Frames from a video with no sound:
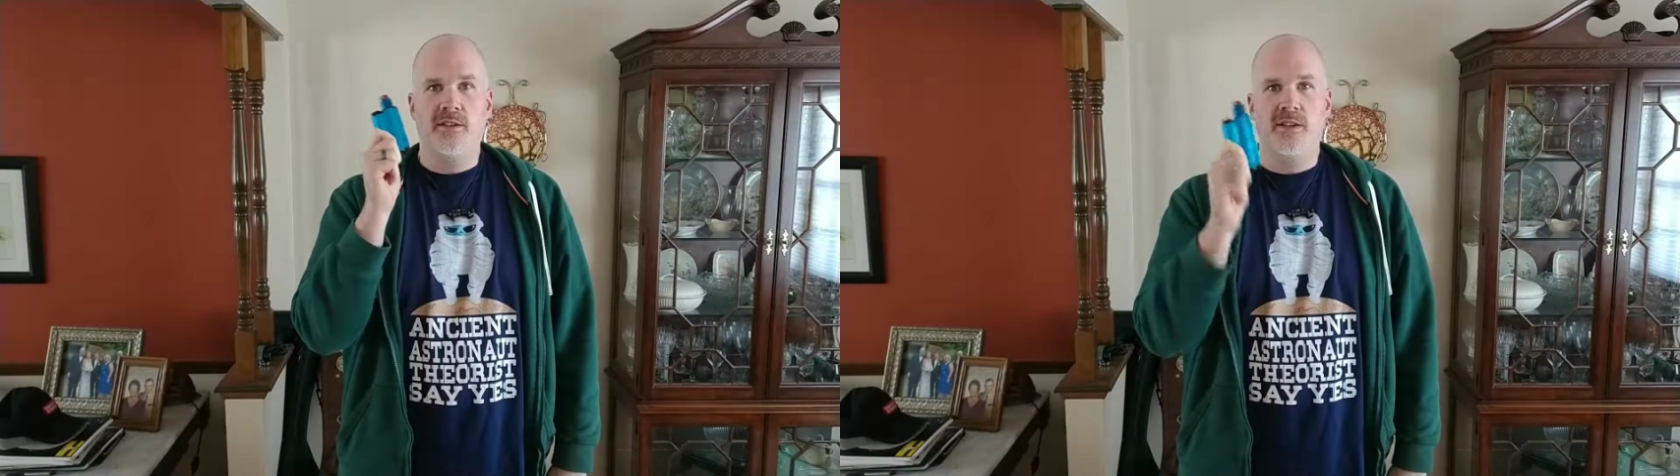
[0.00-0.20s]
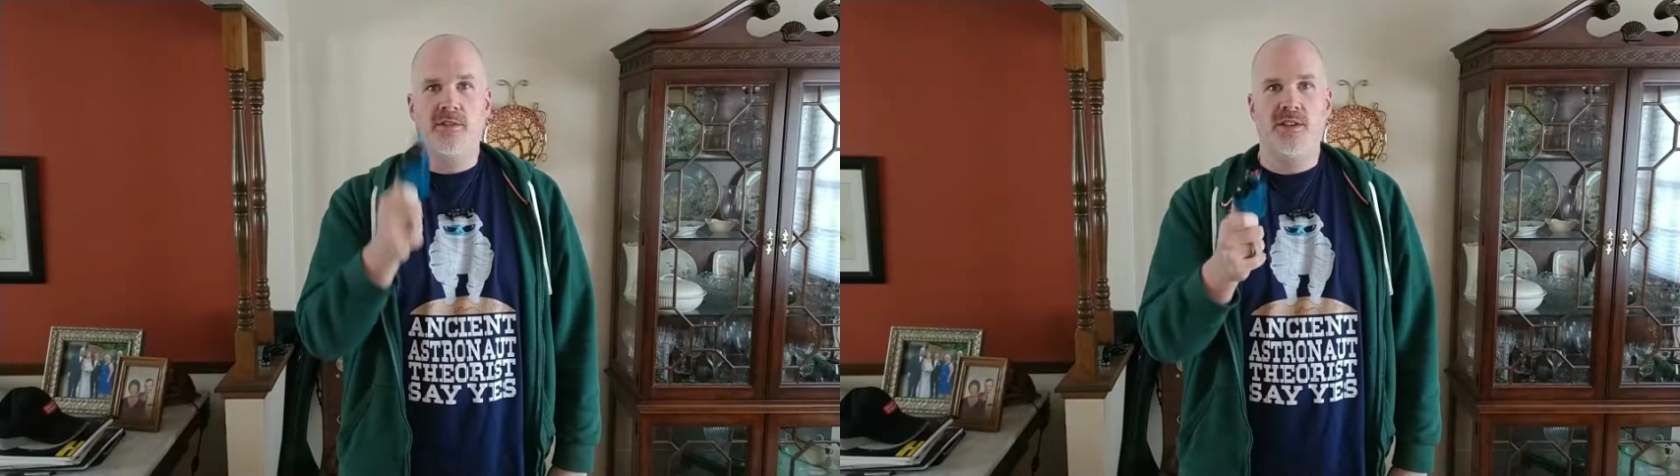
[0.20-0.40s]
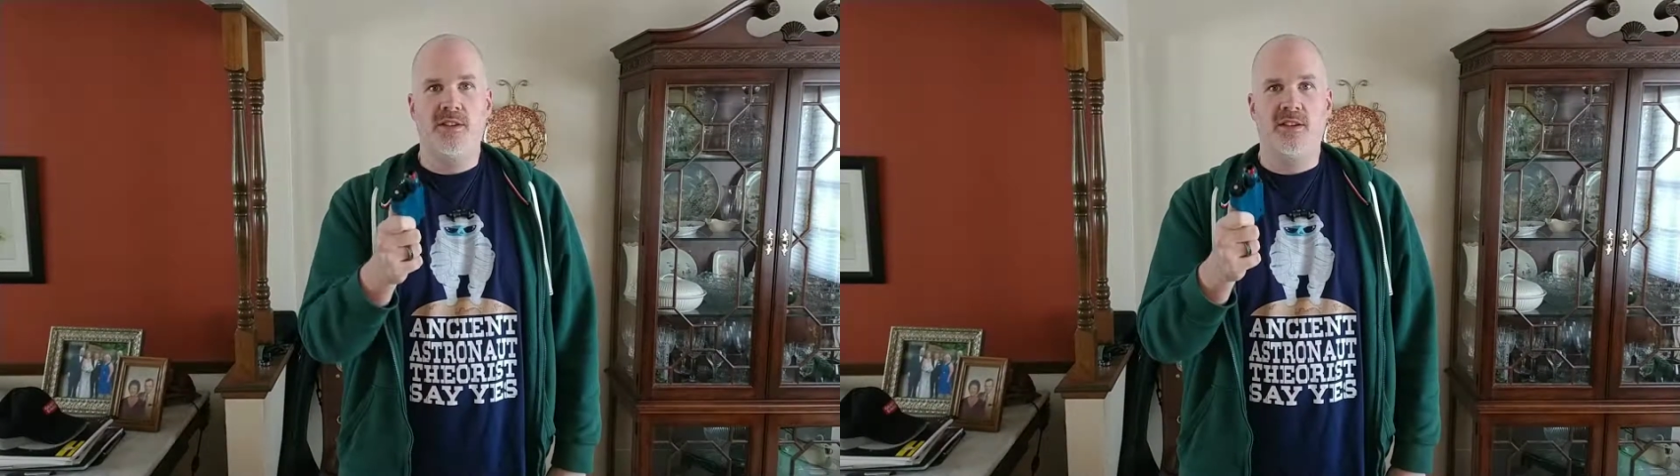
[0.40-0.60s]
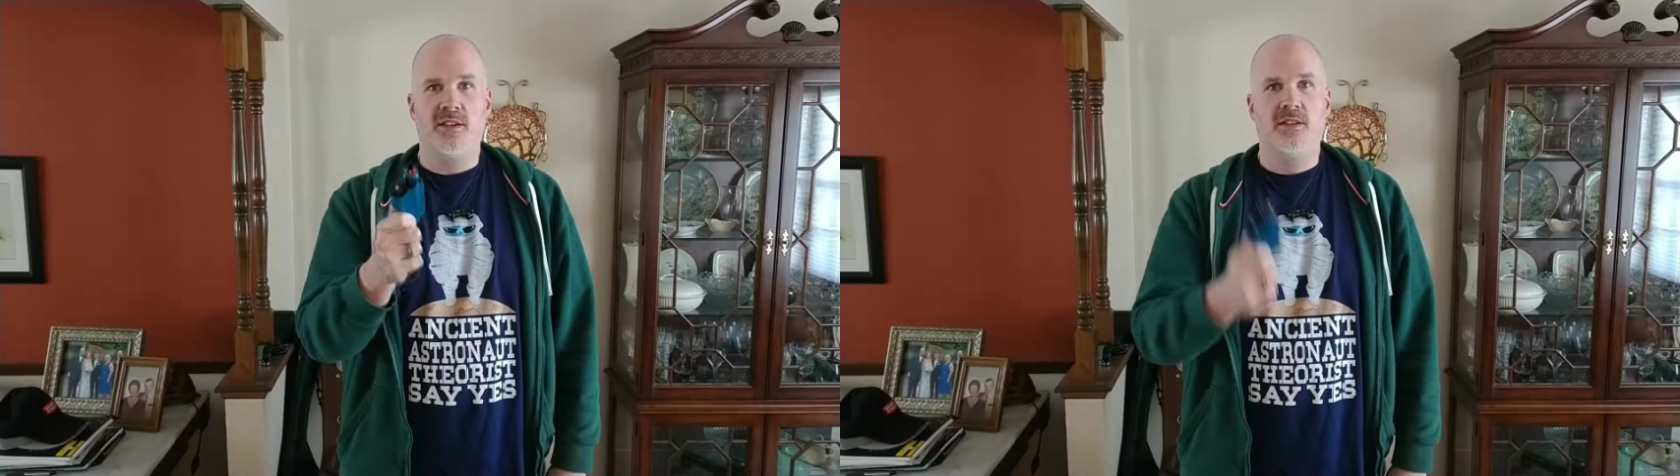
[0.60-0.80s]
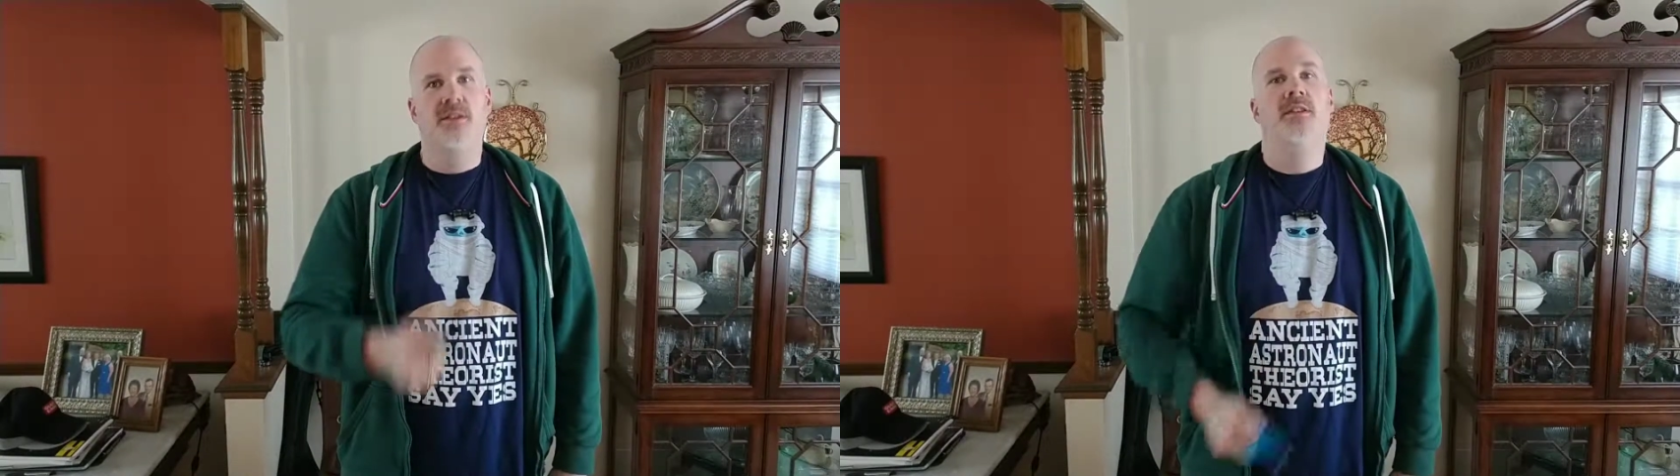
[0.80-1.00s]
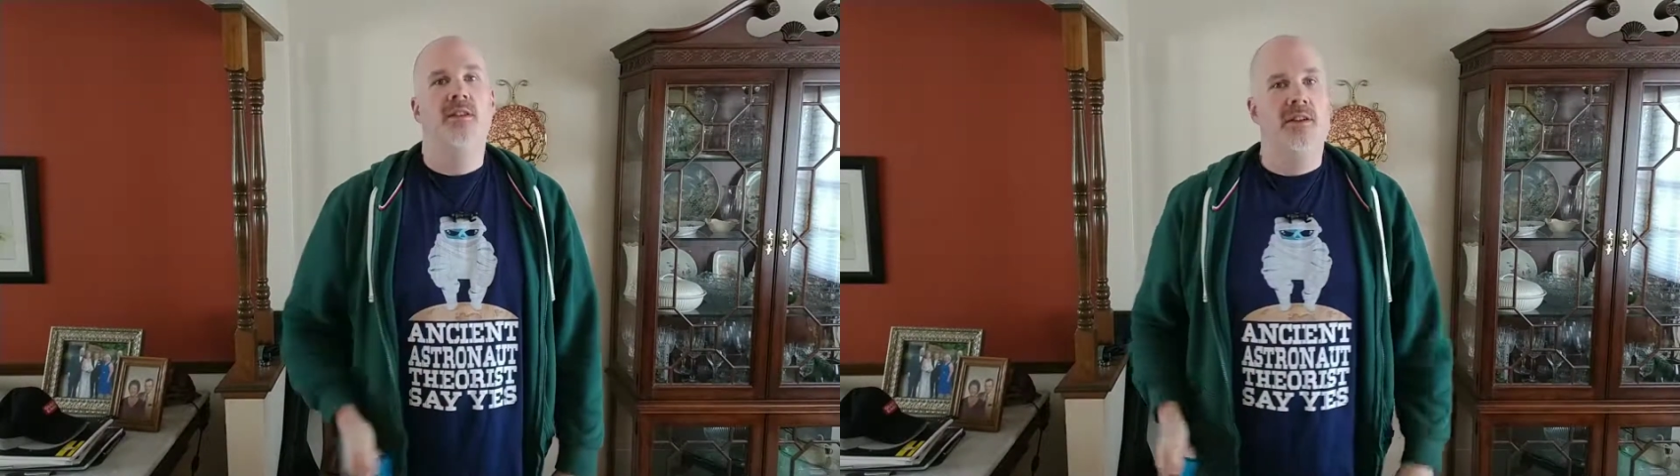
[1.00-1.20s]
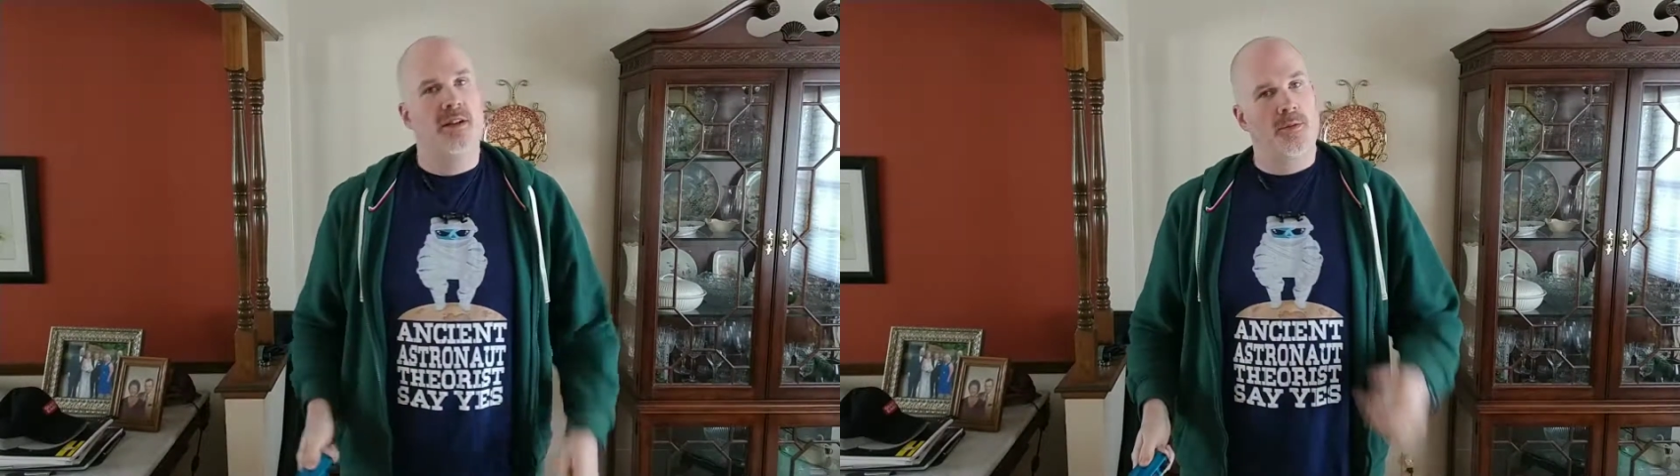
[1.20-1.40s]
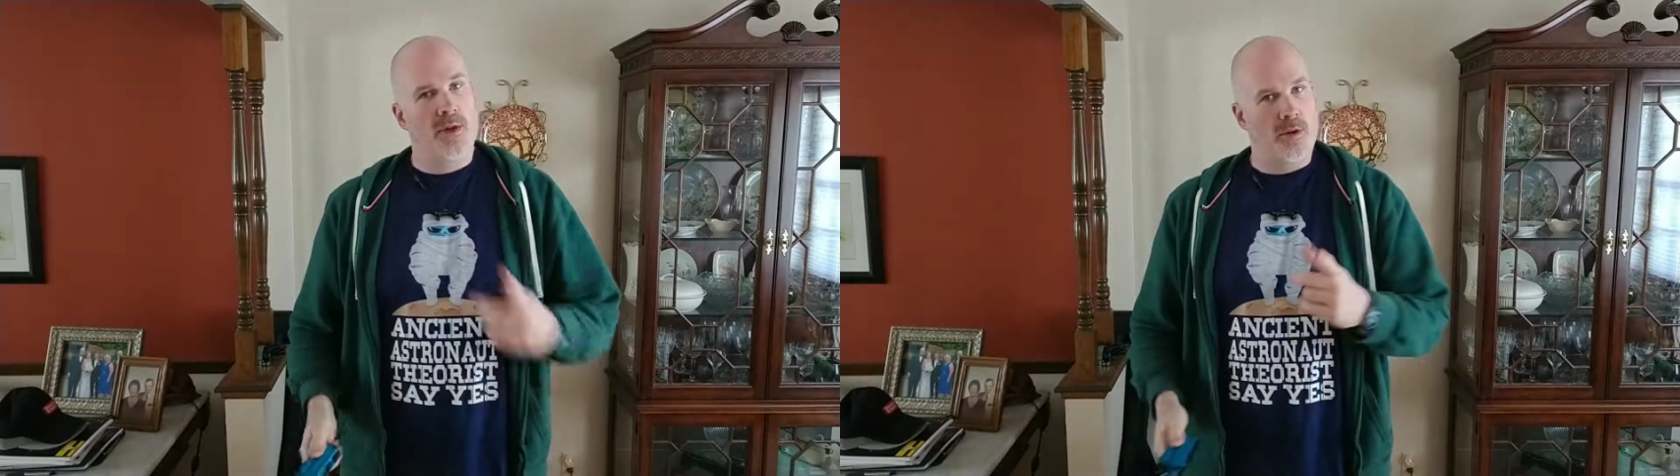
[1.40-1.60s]
TVC.
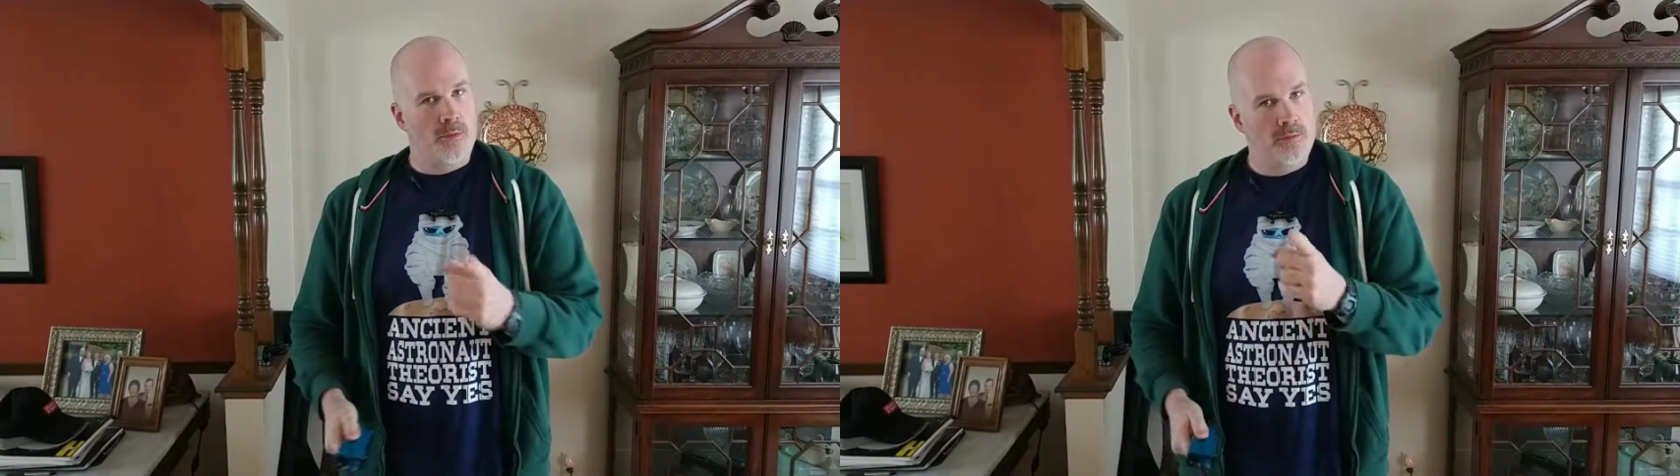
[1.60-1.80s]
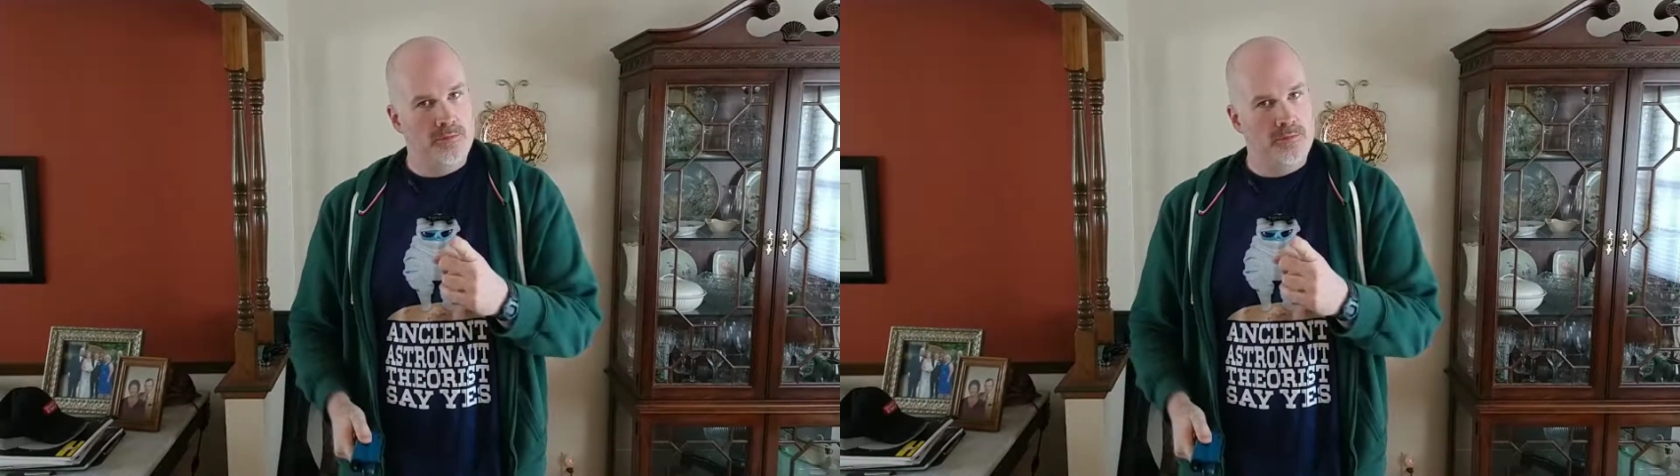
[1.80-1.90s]
Here we go.